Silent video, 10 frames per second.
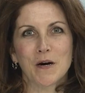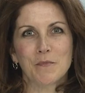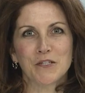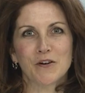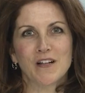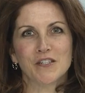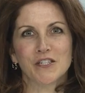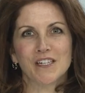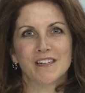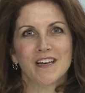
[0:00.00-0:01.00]
About
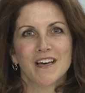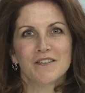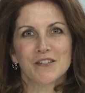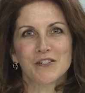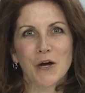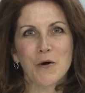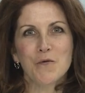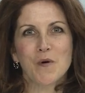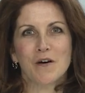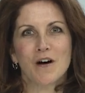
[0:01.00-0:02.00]
Metrology, the show
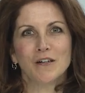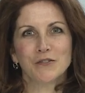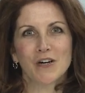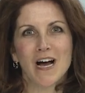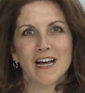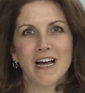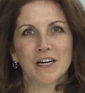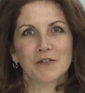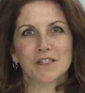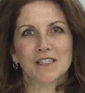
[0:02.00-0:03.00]
where ultra-high
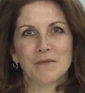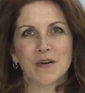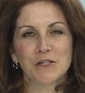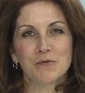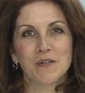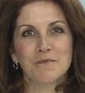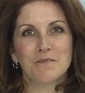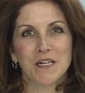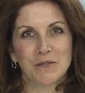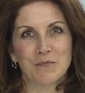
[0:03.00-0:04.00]
accuracy measurement
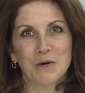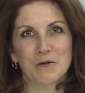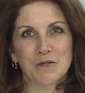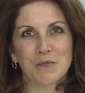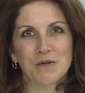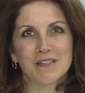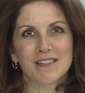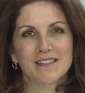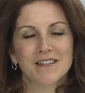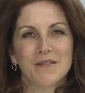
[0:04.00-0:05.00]
meets
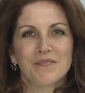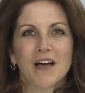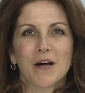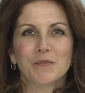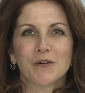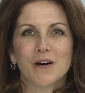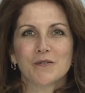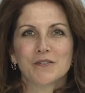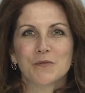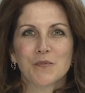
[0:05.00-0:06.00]
motorsports. I'm your
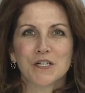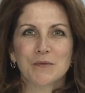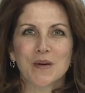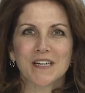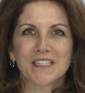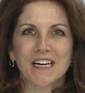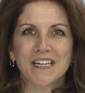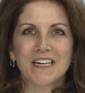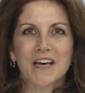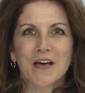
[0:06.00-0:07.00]
host, Bridget
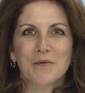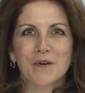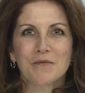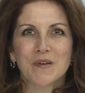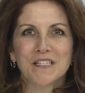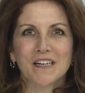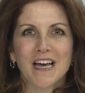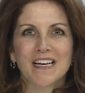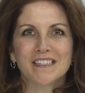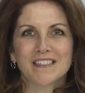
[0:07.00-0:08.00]
Benedetti, and with me
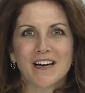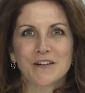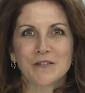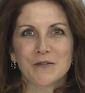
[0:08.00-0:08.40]
today is Doug